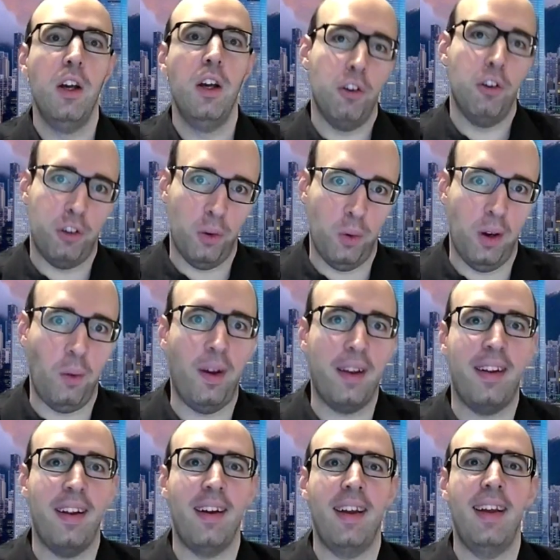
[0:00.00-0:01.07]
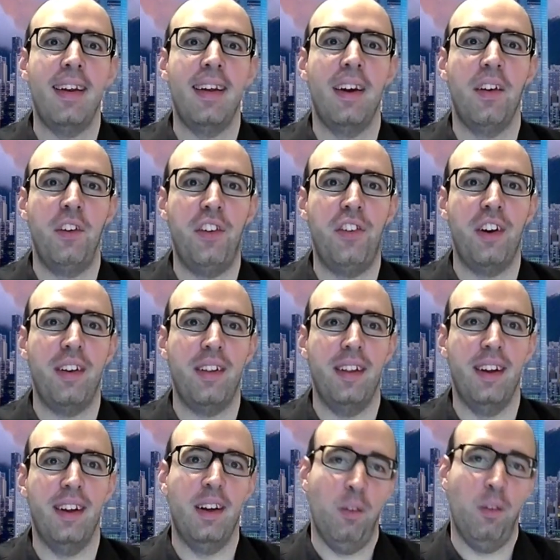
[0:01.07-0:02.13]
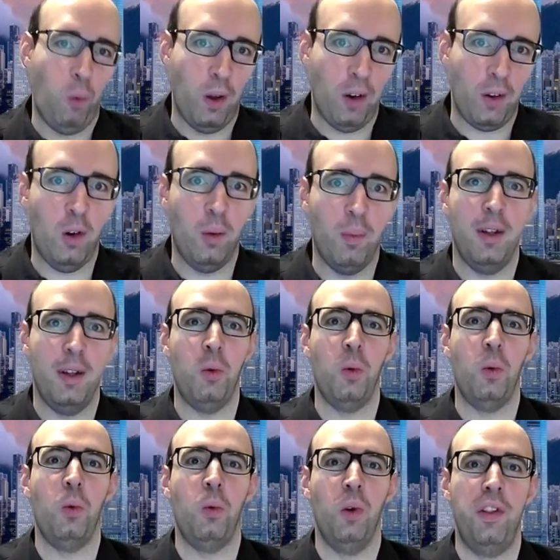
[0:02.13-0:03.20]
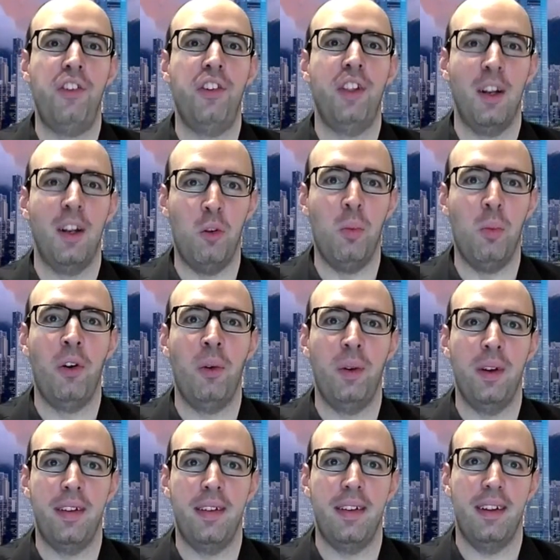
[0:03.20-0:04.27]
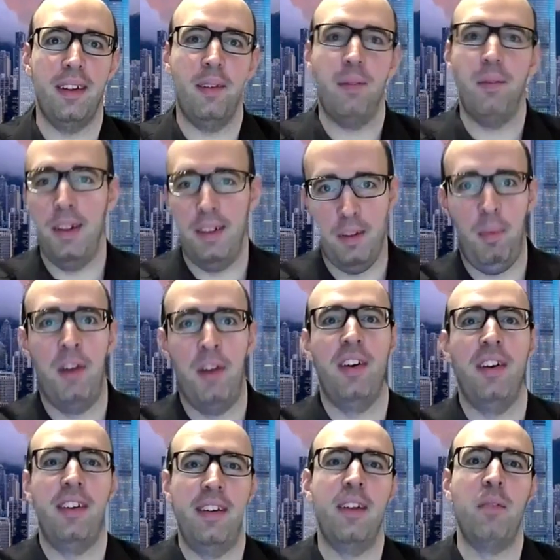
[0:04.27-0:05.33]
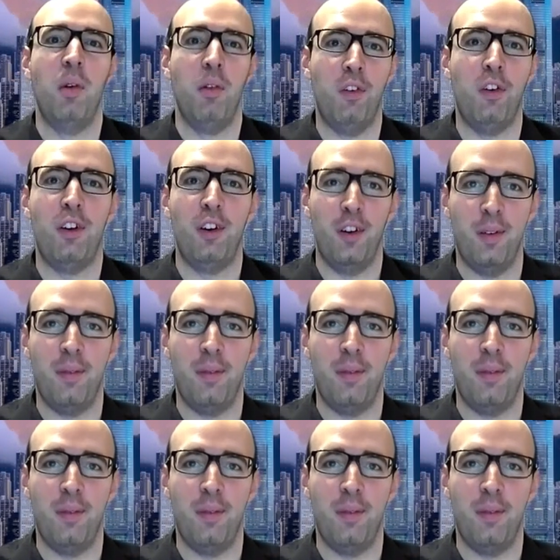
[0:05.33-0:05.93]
So once again, Richard, welcome to A Digital Tomorrow. It's a pleasure, as I said before.